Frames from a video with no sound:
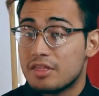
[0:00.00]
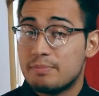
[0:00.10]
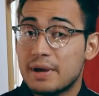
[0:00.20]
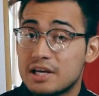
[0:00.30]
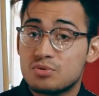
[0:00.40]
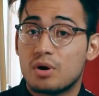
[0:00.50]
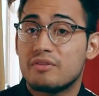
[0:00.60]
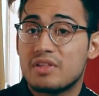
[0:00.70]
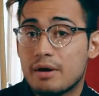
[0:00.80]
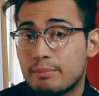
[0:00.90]
The biggest one
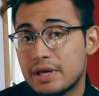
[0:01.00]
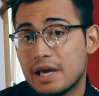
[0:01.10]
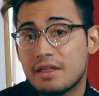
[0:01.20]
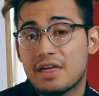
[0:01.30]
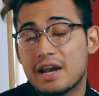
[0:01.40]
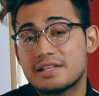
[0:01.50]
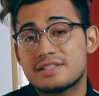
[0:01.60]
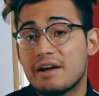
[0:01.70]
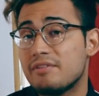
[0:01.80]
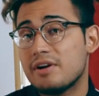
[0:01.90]
of them being that it's
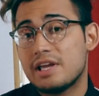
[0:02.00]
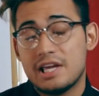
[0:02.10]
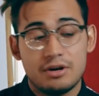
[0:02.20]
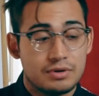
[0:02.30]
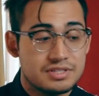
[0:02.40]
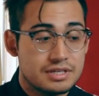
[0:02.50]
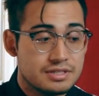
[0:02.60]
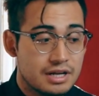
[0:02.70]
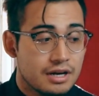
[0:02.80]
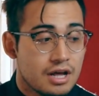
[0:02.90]
not very heat
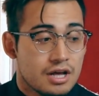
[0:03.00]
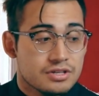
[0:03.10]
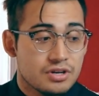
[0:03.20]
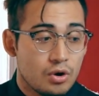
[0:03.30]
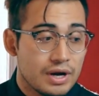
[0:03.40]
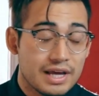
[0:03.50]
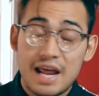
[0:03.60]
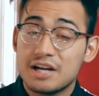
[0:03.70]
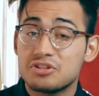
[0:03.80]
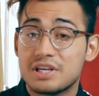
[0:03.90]
resistant. So it can
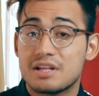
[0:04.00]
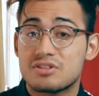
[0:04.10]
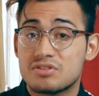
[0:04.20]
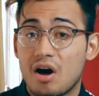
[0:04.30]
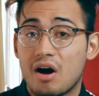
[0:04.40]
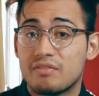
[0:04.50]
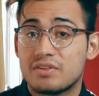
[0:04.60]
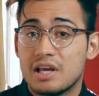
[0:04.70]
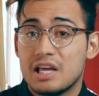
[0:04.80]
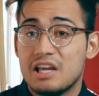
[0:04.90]
actually get
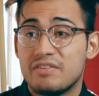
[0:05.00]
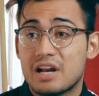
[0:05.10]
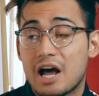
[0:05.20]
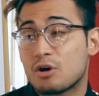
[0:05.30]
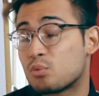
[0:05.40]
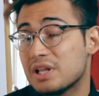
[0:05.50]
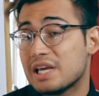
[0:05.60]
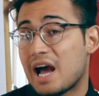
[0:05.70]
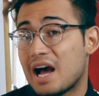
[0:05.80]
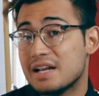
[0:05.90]
soft even on a really
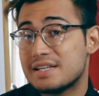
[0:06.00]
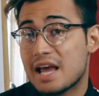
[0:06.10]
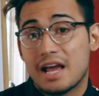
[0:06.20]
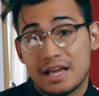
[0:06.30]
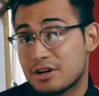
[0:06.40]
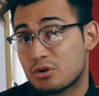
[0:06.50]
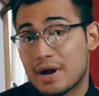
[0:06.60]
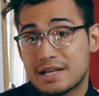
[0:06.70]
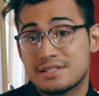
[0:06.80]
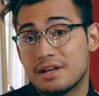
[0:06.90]
hot day in
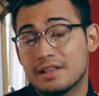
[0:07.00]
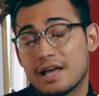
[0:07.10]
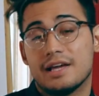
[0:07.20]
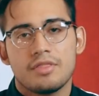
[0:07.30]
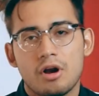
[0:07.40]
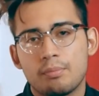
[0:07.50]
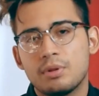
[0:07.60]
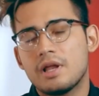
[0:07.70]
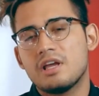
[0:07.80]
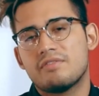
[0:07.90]
direct sunlight. There are
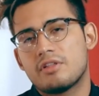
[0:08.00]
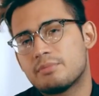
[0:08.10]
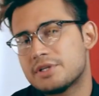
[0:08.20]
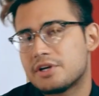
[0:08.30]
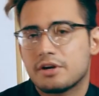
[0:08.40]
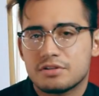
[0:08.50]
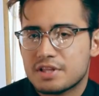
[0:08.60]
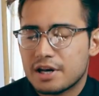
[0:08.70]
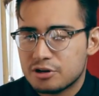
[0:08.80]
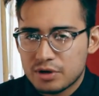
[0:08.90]
plenty of other materials
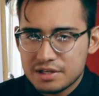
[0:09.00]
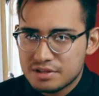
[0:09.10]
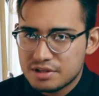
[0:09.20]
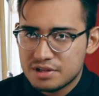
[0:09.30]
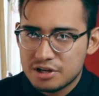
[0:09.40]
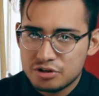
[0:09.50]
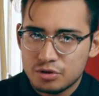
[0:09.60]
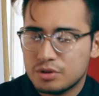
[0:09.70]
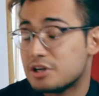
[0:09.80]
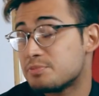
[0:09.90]
that address this
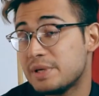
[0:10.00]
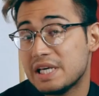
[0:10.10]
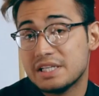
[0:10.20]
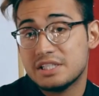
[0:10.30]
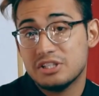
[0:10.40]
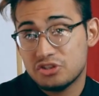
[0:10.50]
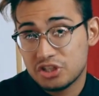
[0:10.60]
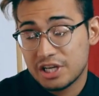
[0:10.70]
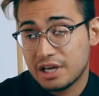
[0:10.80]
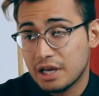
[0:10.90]
issue. There's
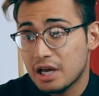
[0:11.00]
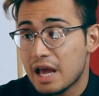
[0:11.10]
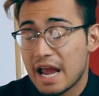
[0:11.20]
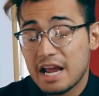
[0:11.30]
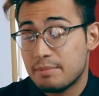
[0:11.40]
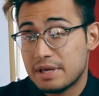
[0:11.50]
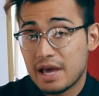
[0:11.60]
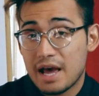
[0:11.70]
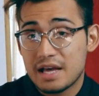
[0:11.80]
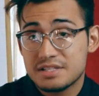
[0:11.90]
PETG,
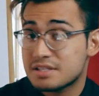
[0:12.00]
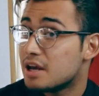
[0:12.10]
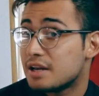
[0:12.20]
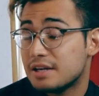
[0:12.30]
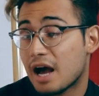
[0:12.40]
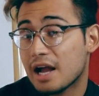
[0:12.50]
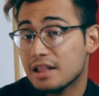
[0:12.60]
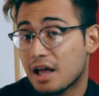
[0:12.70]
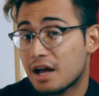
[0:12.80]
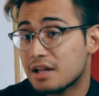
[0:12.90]
ABS,
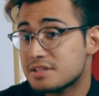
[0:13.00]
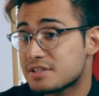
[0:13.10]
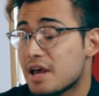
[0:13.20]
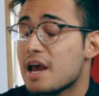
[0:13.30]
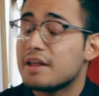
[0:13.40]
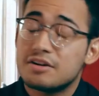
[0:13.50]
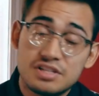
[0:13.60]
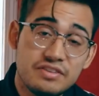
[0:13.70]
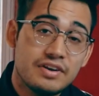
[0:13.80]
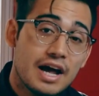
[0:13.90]
nylons, and there's
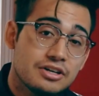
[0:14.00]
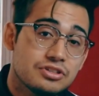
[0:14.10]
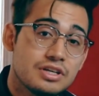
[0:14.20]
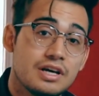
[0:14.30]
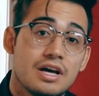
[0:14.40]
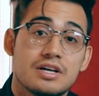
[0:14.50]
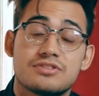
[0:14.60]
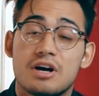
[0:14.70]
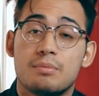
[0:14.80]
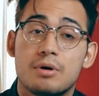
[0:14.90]
even actually
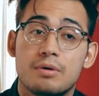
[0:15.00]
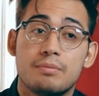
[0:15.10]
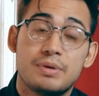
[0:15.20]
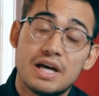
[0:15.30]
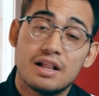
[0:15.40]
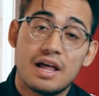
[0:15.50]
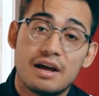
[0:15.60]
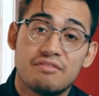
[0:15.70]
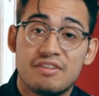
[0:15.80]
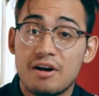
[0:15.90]
some
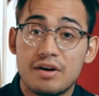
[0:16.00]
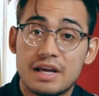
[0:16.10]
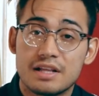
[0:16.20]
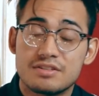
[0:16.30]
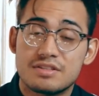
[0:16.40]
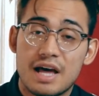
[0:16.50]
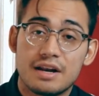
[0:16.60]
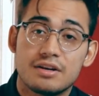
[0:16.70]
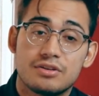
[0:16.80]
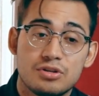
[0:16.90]
PLA variants
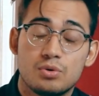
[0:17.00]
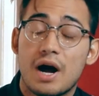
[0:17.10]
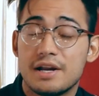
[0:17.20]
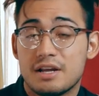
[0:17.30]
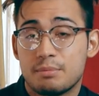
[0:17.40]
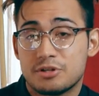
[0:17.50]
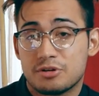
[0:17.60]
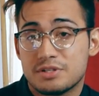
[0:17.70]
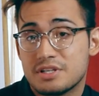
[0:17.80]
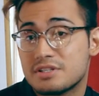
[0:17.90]
that do high temperature
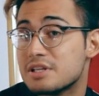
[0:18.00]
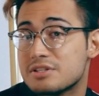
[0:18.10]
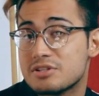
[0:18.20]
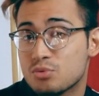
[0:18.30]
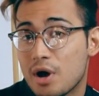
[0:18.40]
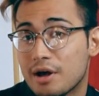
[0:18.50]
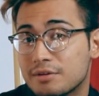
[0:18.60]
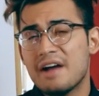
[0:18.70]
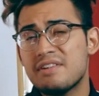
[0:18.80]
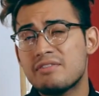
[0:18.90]
resistance as well.
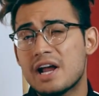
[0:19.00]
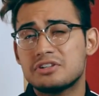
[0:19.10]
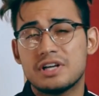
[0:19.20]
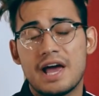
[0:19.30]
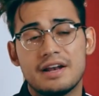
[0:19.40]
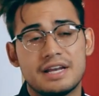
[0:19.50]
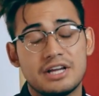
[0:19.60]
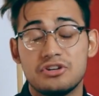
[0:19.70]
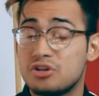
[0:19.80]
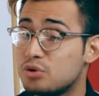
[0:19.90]
I've never actually had an
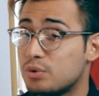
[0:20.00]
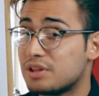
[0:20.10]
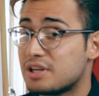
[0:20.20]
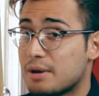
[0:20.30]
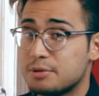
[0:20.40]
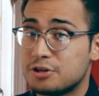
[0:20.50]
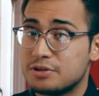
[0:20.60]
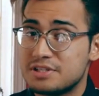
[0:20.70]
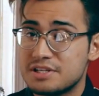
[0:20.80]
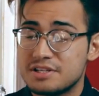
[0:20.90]
issue with the temperature
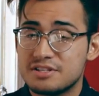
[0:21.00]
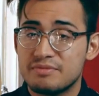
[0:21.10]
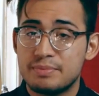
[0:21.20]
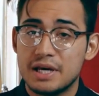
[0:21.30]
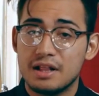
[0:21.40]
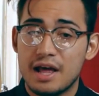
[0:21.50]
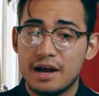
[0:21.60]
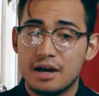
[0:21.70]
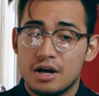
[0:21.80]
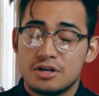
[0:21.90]
resistance of
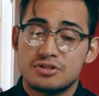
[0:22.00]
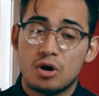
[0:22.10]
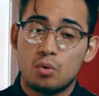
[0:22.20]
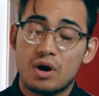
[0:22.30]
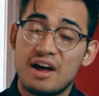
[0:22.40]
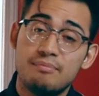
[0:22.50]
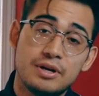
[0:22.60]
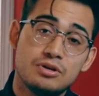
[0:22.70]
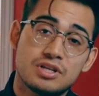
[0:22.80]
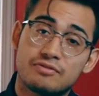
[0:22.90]
PLA, so what I've
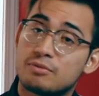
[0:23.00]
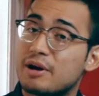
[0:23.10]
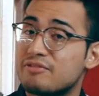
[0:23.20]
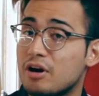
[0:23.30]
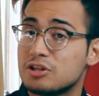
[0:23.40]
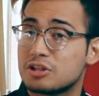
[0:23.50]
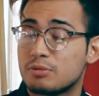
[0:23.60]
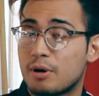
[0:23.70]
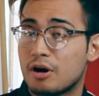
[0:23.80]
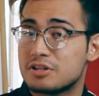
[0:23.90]
been using for my functional
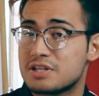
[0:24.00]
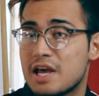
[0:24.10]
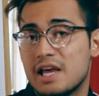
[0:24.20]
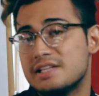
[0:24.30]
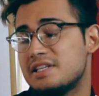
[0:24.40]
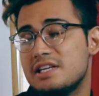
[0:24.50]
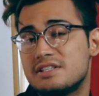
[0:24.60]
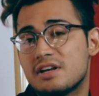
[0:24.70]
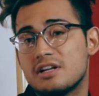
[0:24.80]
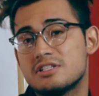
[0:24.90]
parts is
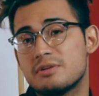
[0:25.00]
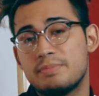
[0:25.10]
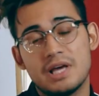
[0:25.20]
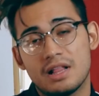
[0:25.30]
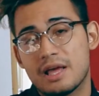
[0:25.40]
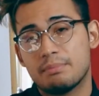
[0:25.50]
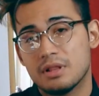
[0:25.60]
Esan's PLA+,